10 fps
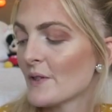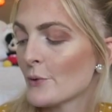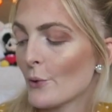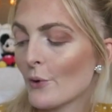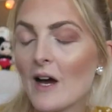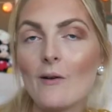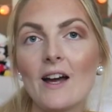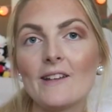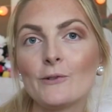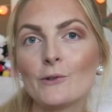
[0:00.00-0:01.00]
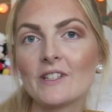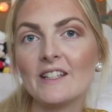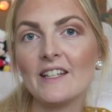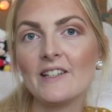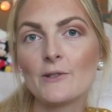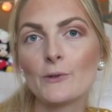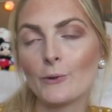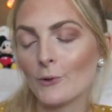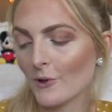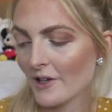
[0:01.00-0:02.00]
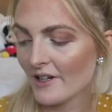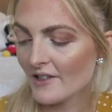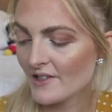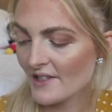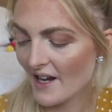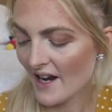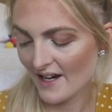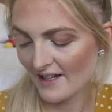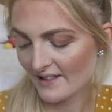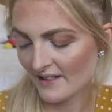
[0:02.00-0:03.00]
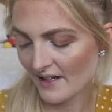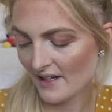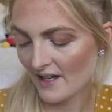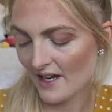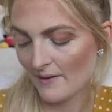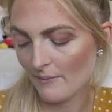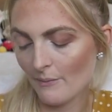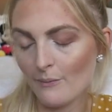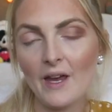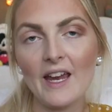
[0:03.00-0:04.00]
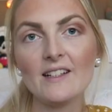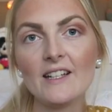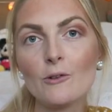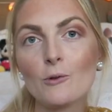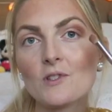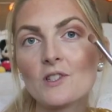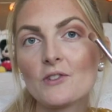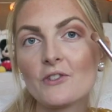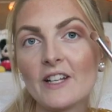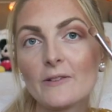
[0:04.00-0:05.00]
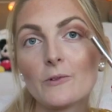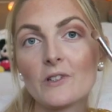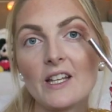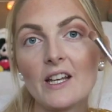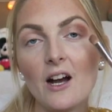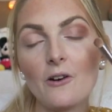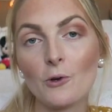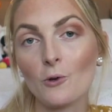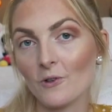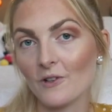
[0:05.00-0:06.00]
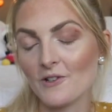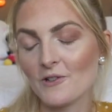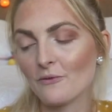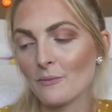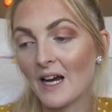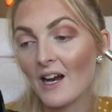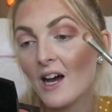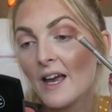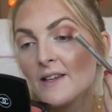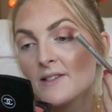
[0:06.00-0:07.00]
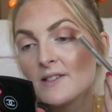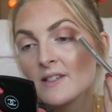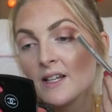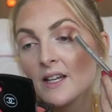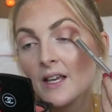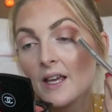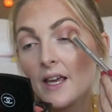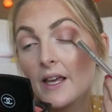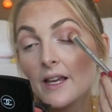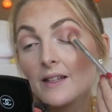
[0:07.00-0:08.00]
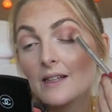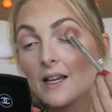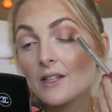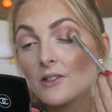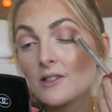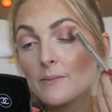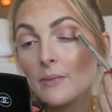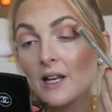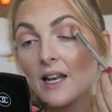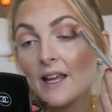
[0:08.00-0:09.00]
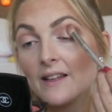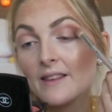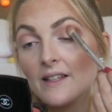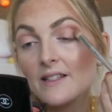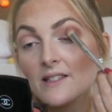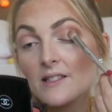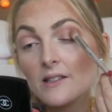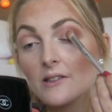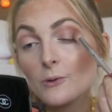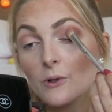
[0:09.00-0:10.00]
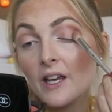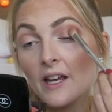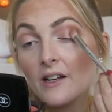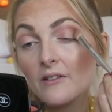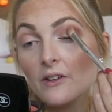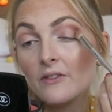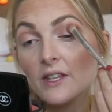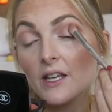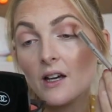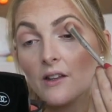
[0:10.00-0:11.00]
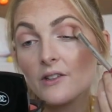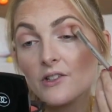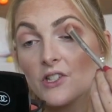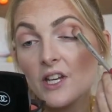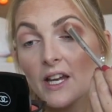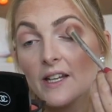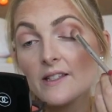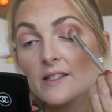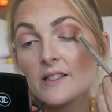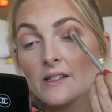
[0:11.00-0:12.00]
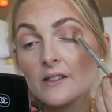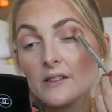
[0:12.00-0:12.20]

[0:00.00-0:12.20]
So now I took these two colors and I mainly concentrate on the outer corners of my eyes. And I just blend this together with the other shades,